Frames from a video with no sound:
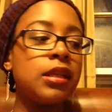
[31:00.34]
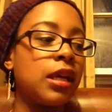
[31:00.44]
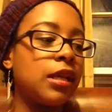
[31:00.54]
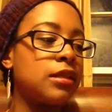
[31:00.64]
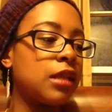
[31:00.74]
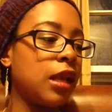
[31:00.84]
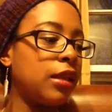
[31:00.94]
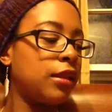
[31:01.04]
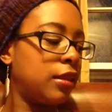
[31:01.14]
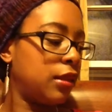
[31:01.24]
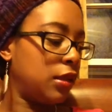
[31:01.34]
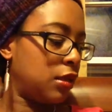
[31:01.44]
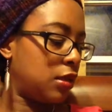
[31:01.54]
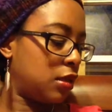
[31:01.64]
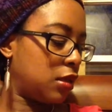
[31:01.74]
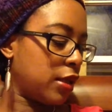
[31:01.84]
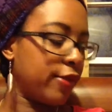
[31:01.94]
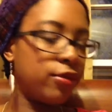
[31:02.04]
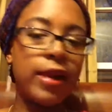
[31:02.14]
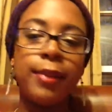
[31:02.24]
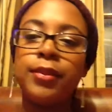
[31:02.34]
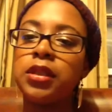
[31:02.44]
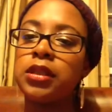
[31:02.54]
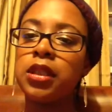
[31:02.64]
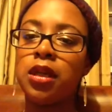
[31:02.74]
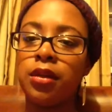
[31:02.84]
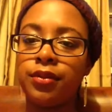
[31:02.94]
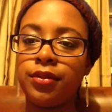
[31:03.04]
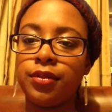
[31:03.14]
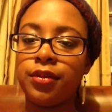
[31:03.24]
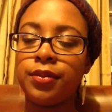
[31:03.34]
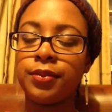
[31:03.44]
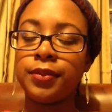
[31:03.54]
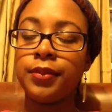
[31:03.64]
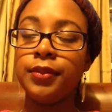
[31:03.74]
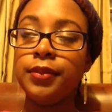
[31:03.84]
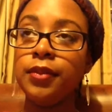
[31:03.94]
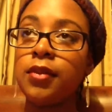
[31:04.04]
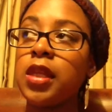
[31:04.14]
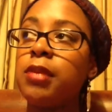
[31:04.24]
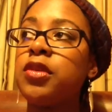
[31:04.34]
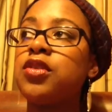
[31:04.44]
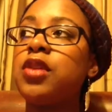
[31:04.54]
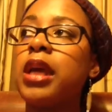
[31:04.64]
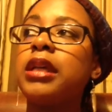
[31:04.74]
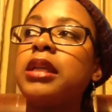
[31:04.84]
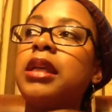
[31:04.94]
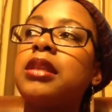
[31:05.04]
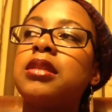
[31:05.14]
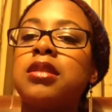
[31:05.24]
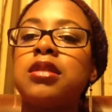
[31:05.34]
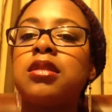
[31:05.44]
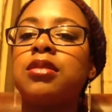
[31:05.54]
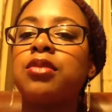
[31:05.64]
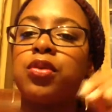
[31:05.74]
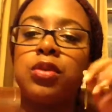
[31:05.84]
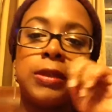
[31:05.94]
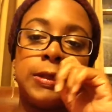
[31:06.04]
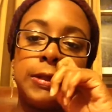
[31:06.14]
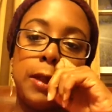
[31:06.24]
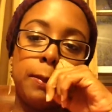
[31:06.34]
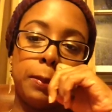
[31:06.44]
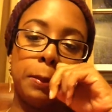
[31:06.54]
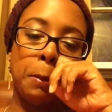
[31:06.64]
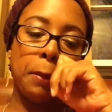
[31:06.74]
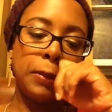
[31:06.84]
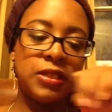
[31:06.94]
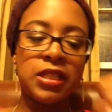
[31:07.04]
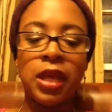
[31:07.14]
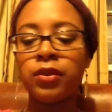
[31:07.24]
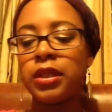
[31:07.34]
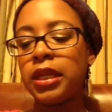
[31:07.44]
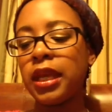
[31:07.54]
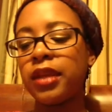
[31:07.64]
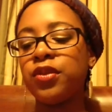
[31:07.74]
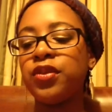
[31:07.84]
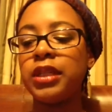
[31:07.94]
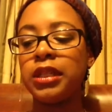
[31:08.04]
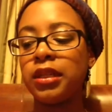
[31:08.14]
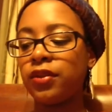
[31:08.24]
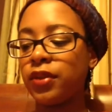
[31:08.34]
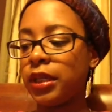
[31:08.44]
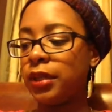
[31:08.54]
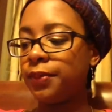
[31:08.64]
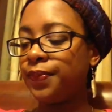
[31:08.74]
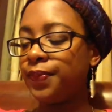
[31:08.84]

guys. I think I've rambled enough. I'm going to try and get this throat to stop sounding and feeling funny.